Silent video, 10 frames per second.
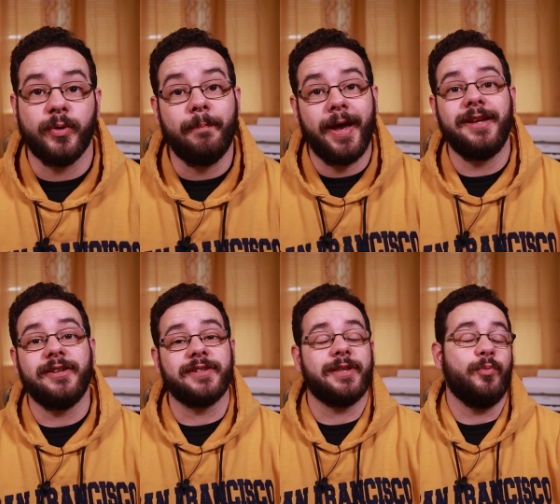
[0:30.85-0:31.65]

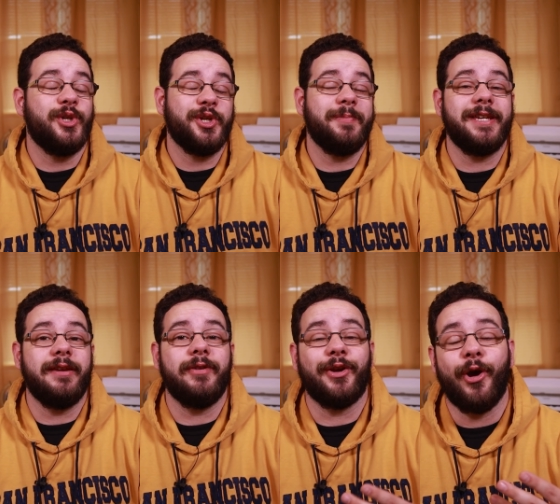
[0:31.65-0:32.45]
remind us that we should be
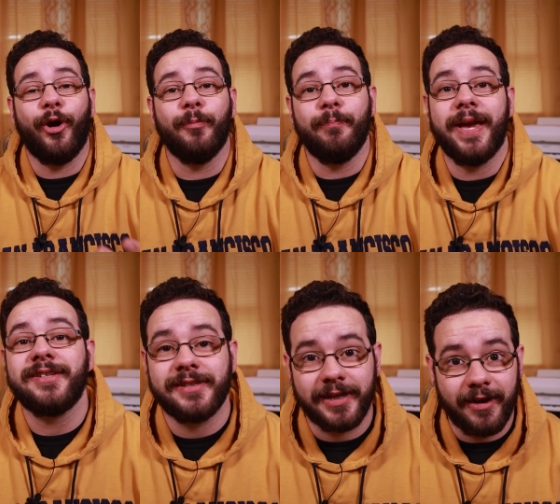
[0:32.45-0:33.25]
giving our
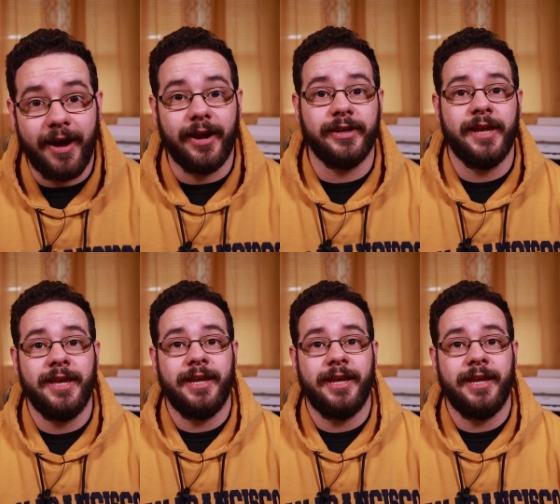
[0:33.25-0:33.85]
best to God,